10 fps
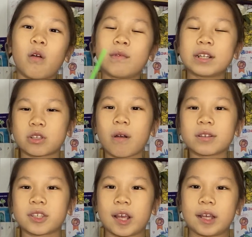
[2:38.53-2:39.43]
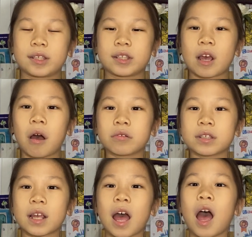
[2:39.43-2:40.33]
Resources, so
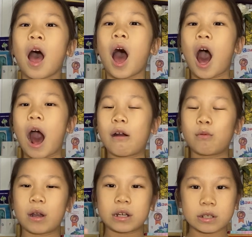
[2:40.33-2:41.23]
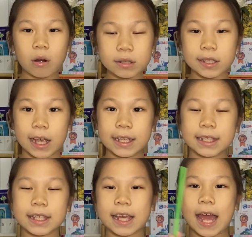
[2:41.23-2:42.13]
our
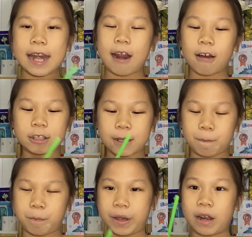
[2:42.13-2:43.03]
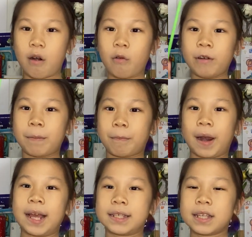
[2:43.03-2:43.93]
resources cannot be
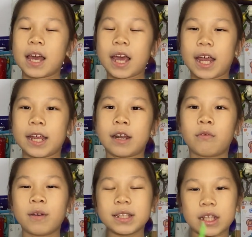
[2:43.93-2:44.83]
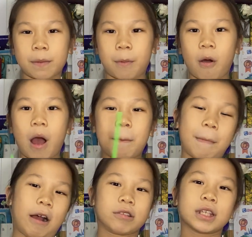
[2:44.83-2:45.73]
replaced in a reasonable
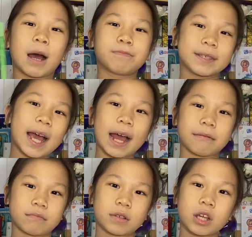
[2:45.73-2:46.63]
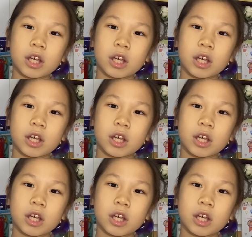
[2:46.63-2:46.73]
amount of time.